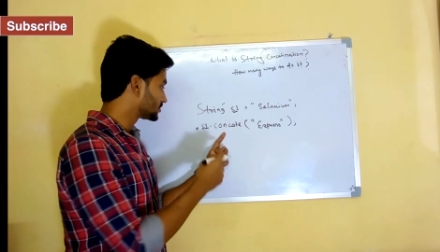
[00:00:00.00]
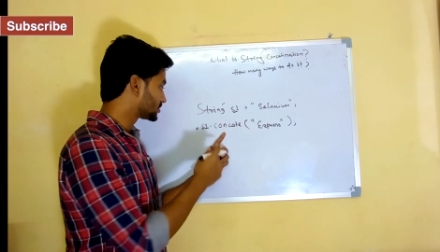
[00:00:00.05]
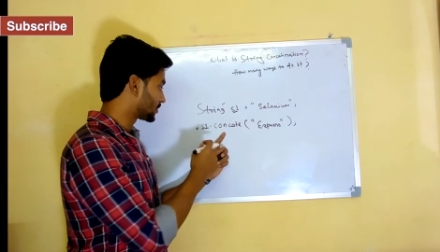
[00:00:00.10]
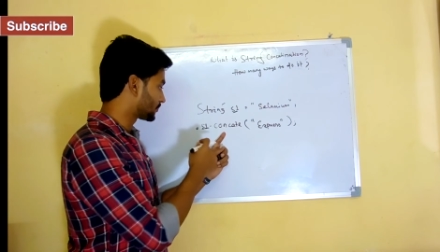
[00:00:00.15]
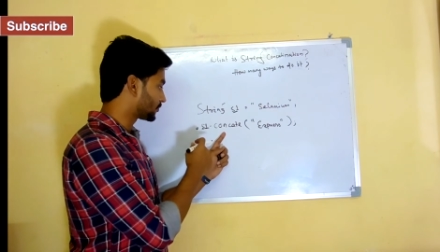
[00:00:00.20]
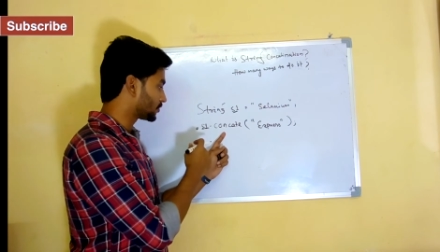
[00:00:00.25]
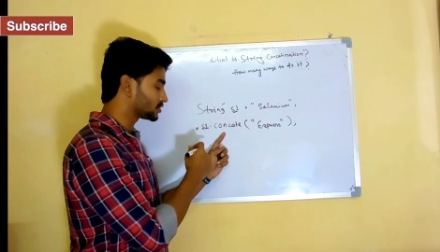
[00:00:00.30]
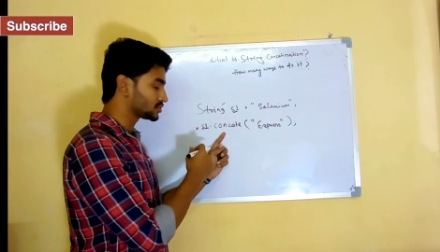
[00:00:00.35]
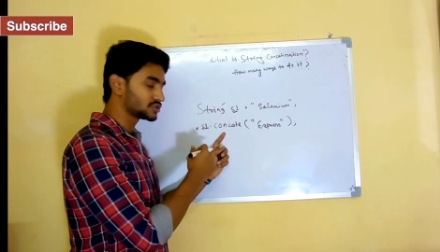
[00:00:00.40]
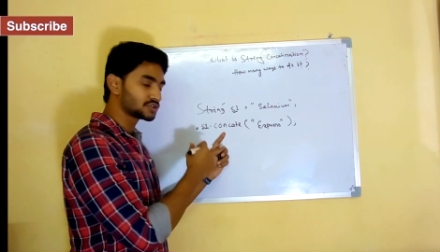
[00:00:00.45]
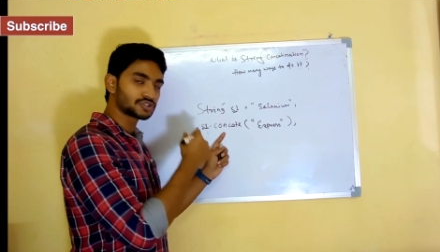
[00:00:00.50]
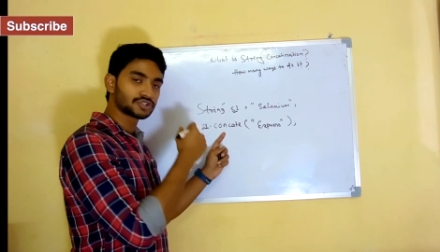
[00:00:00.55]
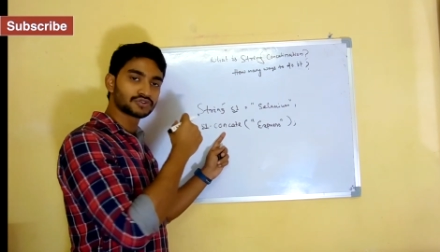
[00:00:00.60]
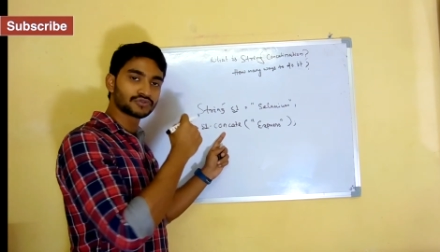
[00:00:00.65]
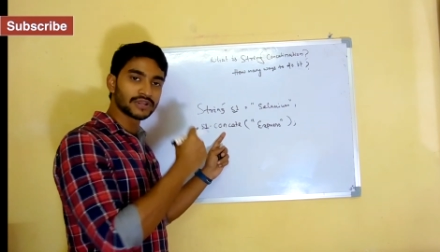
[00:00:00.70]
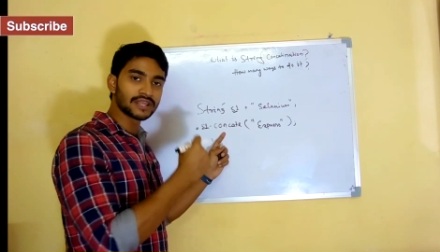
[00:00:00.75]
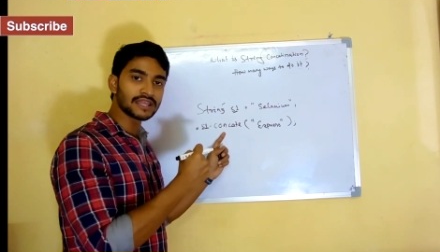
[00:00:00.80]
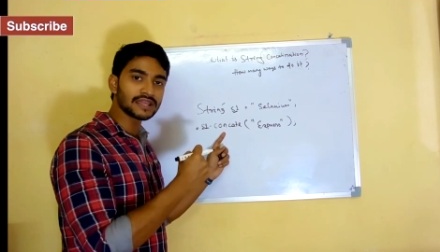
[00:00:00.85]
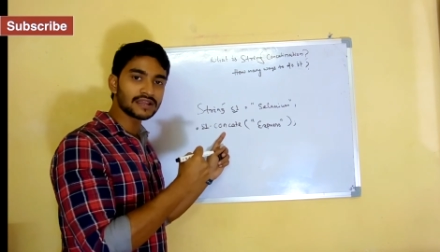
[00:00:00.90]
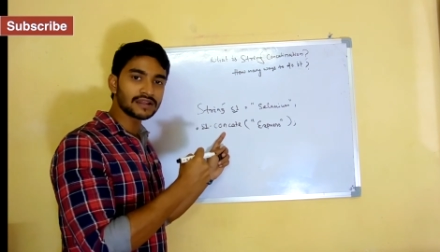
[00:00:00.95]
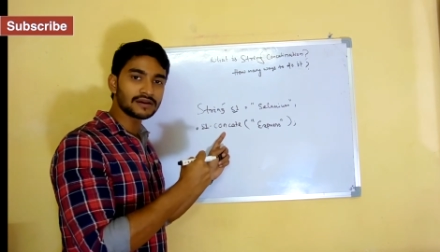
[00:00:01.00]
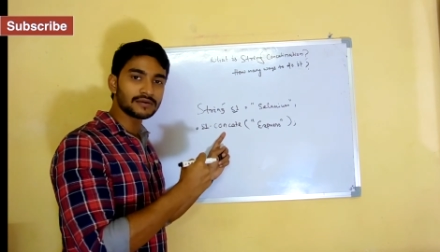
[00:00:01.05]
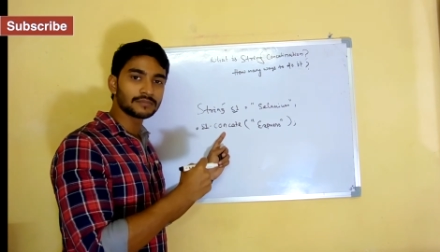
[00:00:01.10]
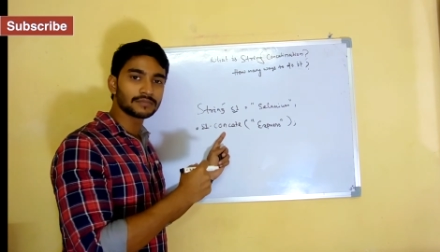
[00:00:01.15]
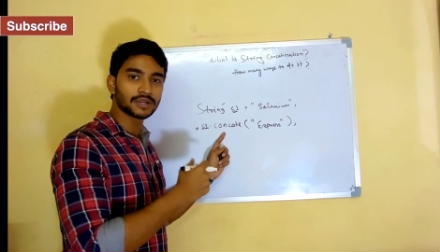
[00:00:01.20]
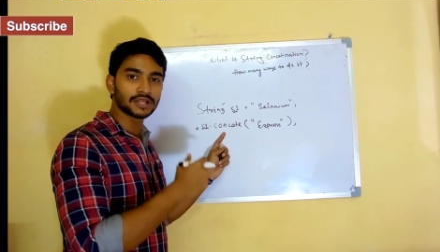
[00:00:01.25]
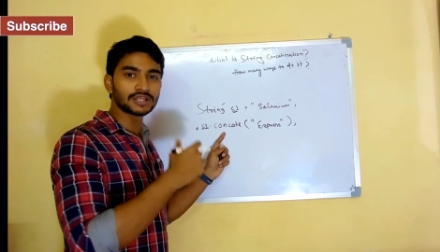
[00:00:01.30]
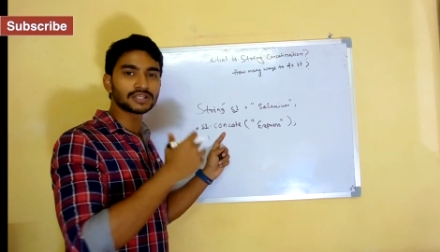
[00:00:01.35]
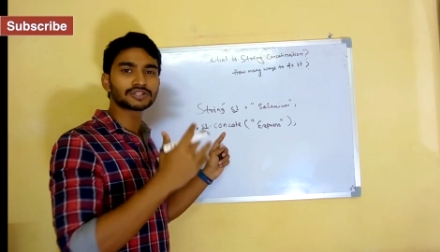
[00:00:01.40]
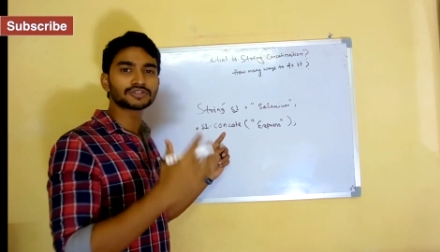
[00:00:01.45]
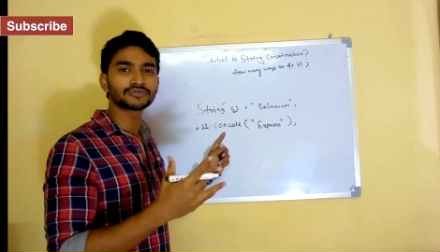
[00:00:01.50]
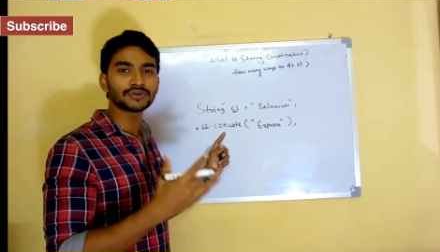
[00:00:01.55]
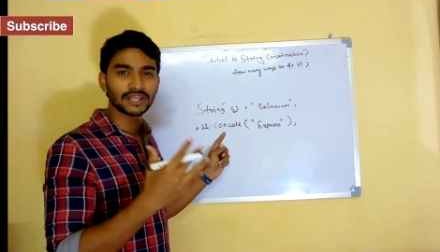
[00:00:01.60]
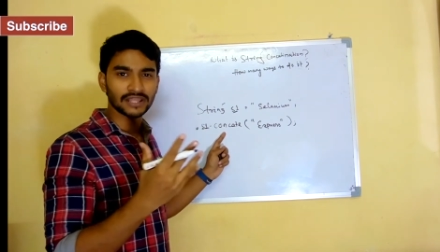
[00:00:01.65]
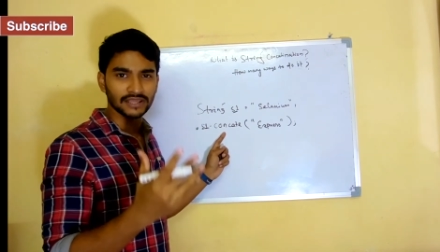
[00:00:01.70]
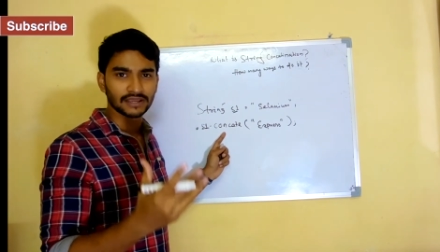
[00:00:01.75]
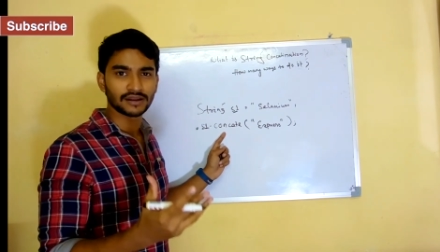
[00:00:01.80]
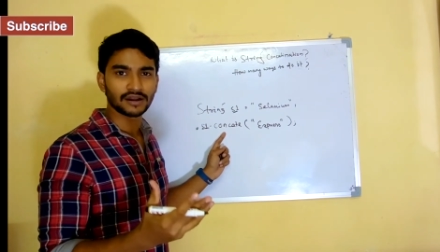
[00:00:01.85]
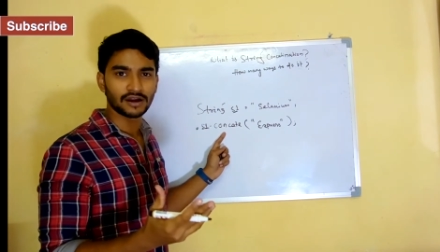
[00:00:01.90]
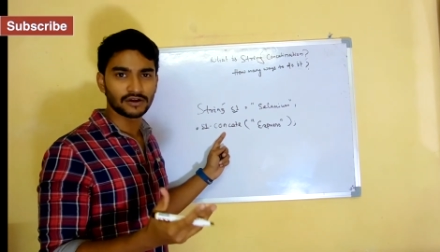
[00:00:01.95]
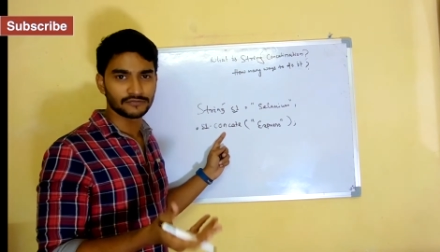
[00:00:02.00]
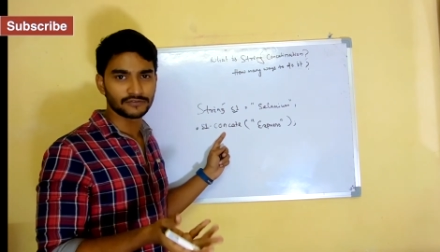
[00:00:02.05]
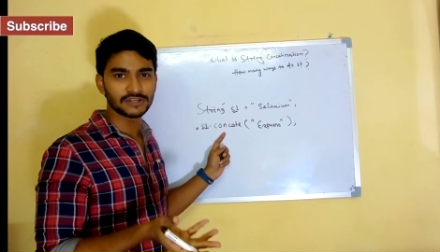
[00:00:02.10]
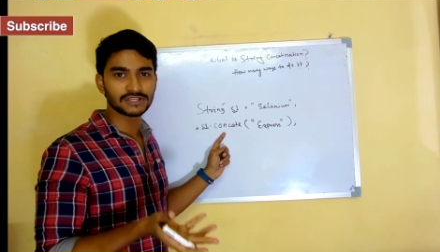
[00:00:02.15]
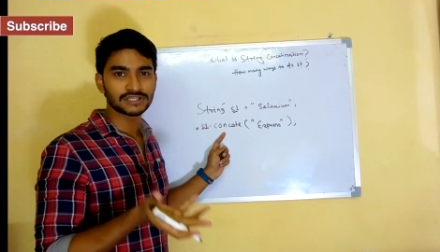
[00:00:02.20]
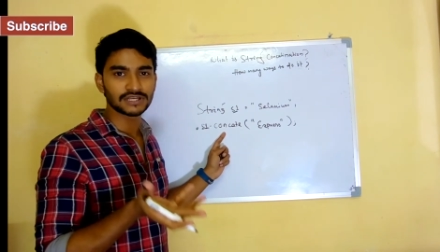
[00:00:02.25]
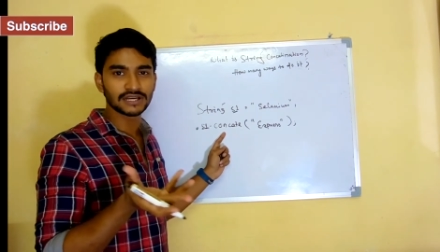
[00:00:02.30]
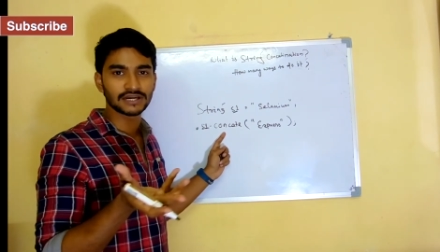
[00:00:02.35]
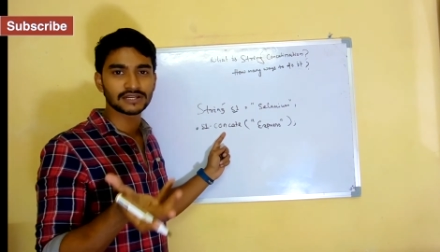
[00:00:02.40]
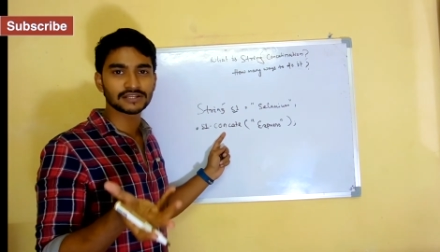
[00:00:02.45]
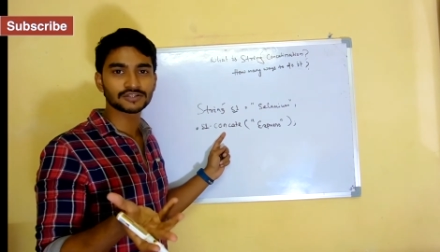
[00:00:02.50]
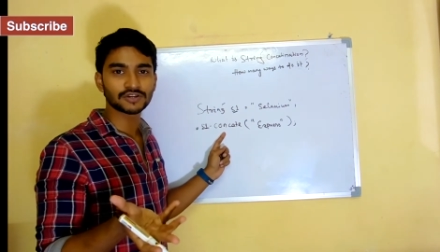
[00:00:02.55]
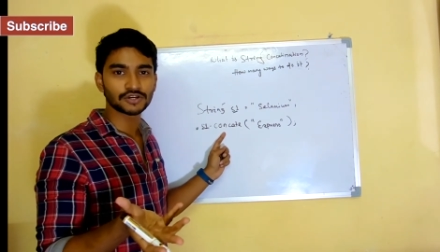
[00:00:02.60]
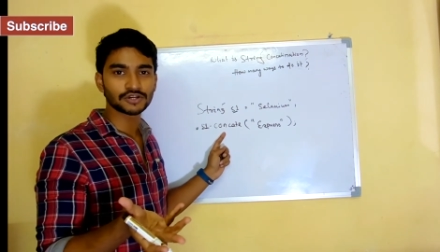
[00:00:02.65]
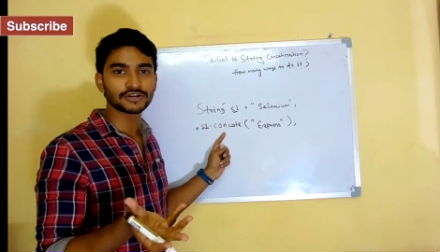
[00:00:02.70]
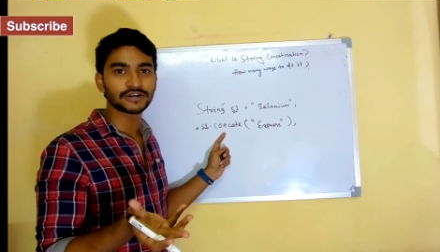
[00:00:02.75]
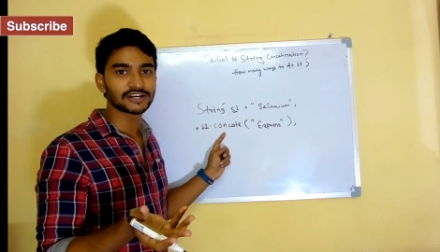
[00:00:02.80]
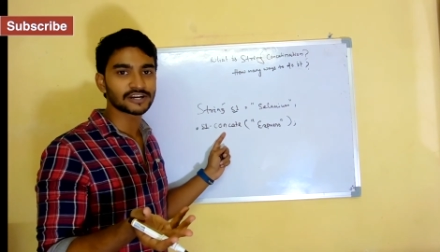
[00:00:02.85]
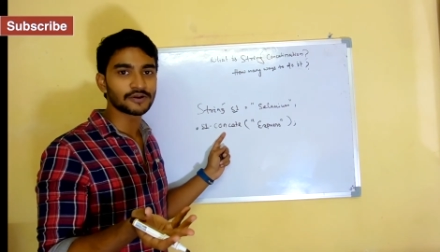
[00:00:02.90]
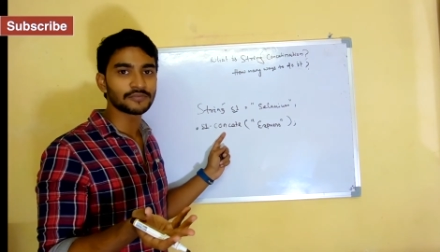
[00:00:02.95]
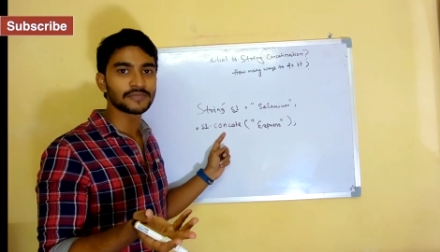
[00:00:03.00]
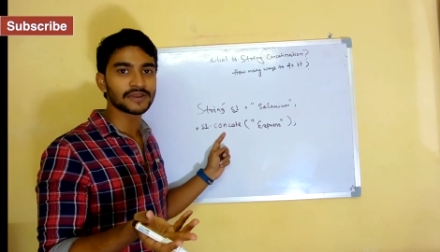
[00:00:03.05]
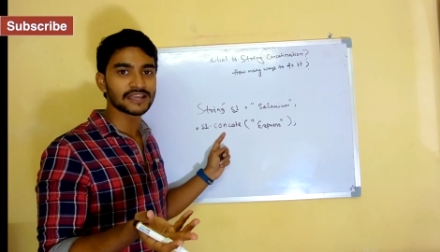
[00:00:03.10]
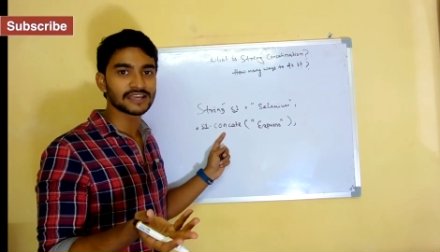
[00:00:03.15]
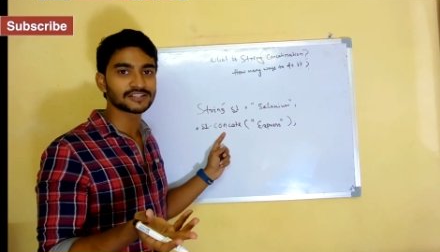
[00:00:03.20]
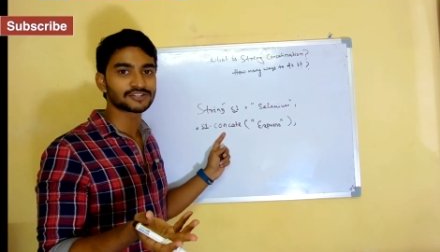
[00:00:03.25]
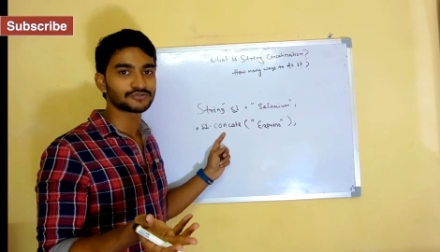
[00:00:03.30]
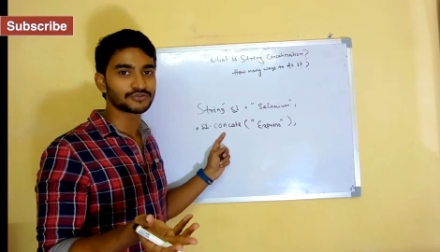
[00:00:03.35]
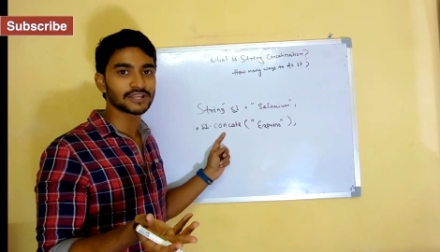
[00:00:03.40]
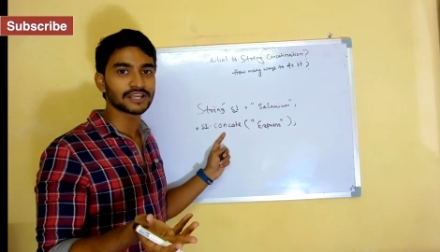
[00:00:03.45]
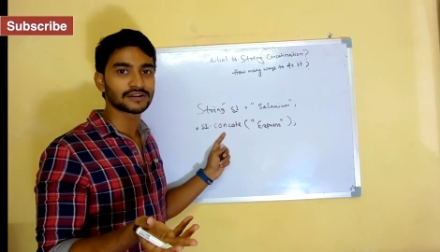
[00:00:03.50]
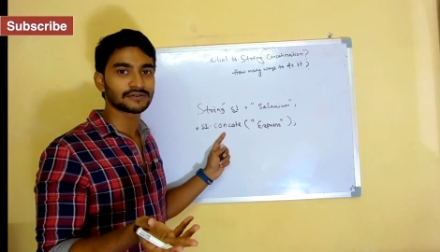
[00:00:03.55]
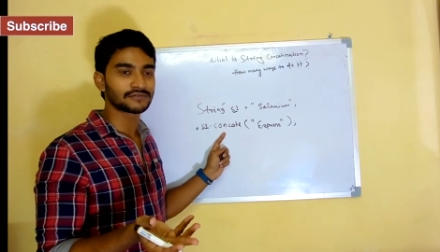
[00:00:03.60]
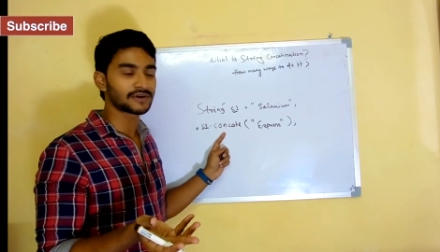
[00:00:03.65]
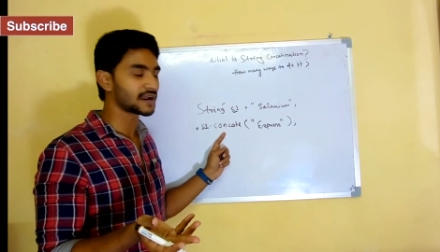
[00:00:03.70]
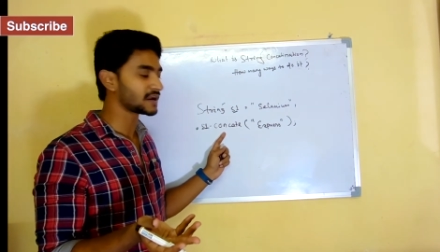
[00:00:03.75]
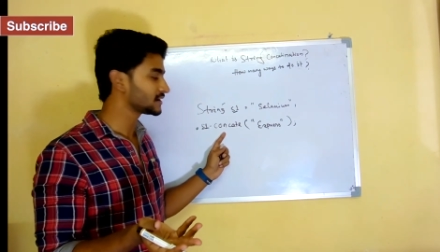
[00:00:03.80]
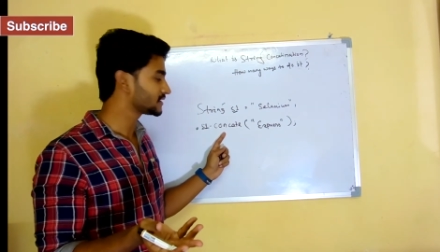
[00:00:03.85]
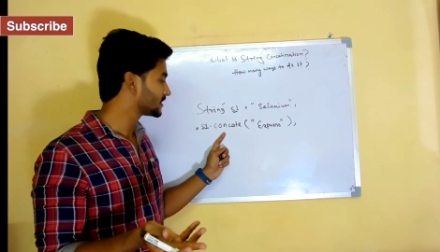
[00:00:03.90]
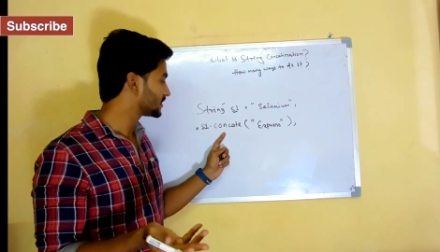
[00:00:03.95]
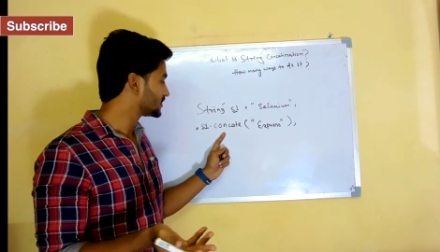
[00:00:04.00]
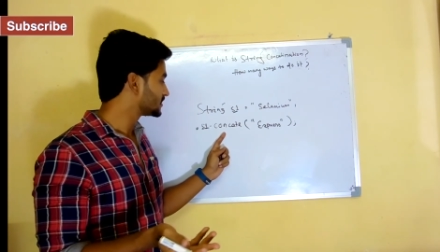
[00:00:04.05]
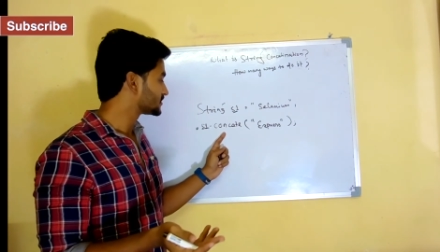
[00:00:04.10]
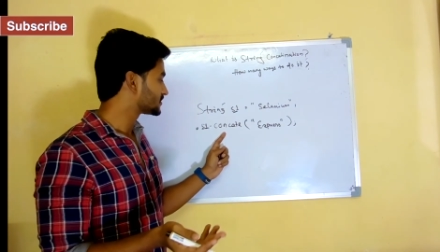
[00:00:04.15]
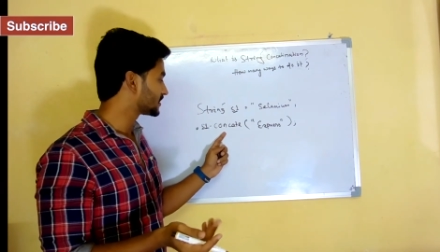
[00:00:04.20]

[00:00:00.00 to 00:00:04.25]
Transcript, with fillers: Suppose string plus string, obviously it is going to return me a string, right?